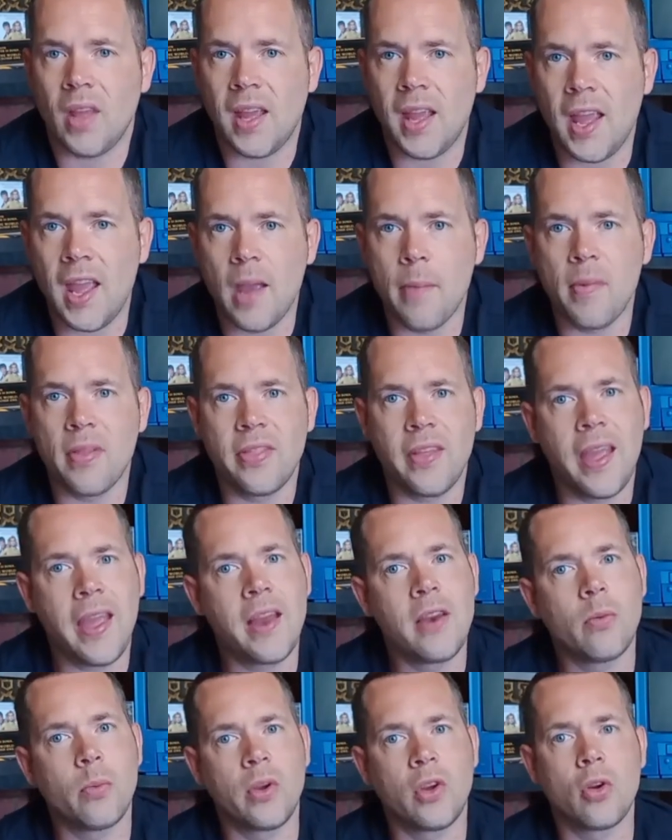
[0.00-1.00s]
And
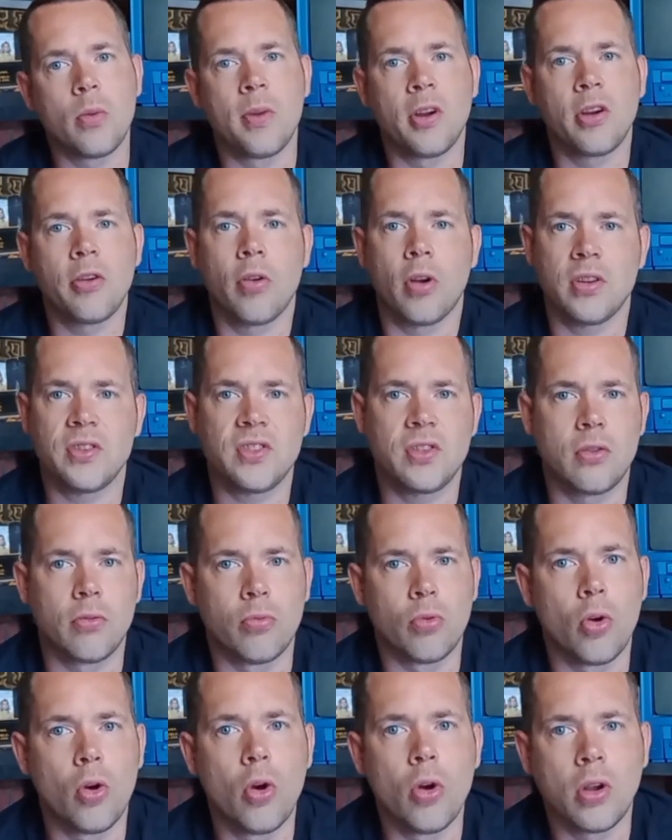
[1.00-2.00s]
then we come across the
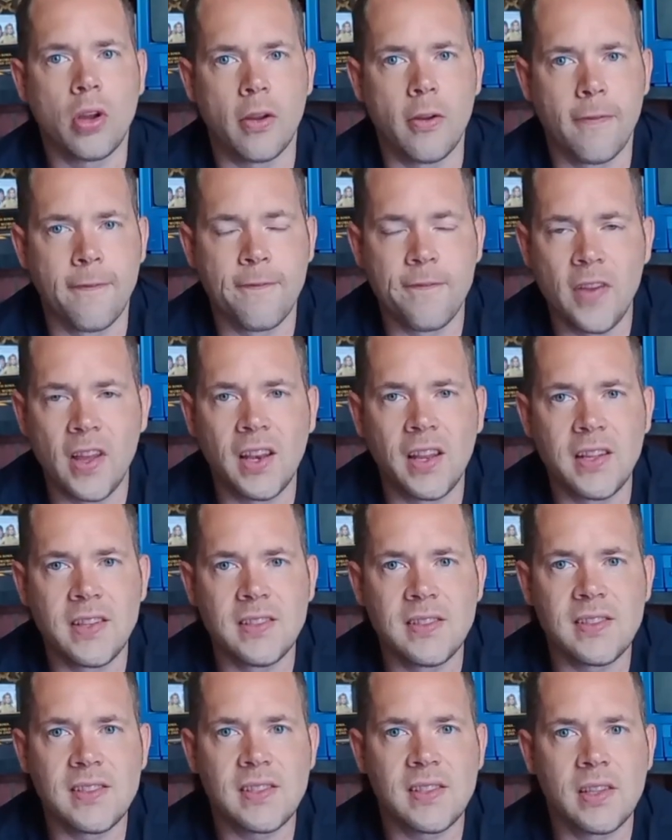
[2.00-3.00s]
rogue of
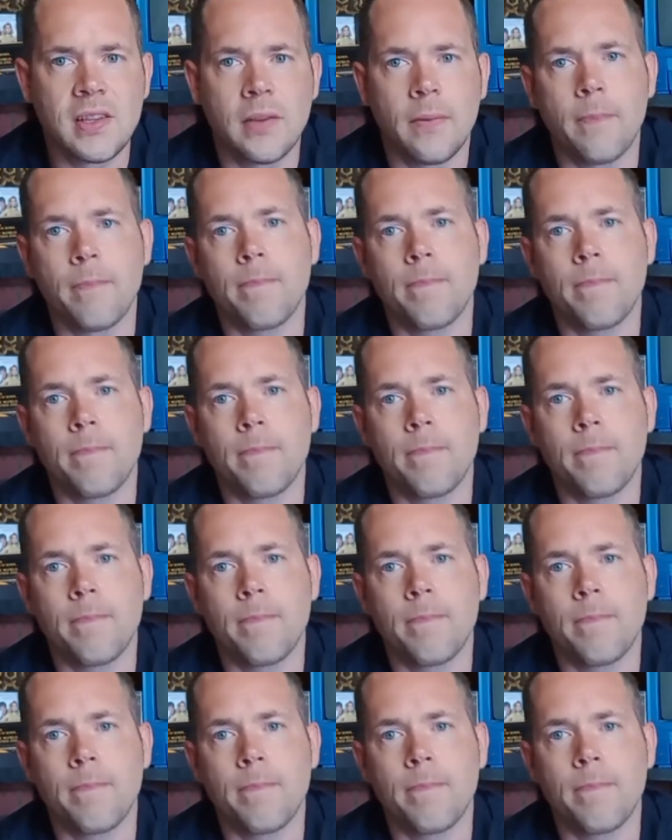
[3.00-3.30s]
villains,